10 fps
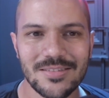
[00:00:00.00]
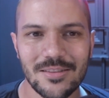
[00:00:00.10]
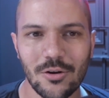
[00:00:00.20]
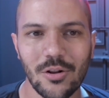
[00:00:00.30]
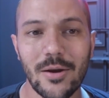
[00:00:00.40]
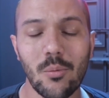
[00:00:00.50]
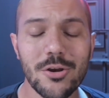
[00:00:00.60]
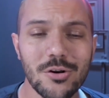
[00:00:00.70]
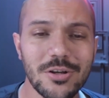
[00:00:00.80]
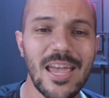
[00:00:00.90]
They're like, well,
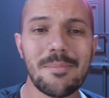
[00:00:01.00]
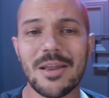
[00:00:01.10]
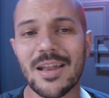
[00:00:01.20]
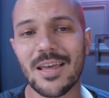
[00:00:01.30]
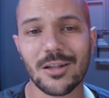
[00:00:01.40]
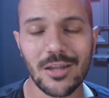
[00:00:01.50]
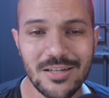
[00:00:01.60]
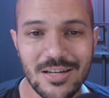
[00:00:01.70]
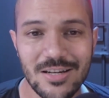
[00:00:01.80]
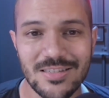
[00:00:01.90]
you're gaming it and
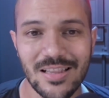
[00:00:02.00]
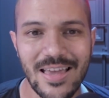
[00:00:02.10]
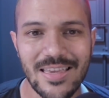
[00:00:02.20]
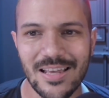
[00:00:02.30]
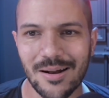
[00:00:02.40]
LinkedIn doesn't like it.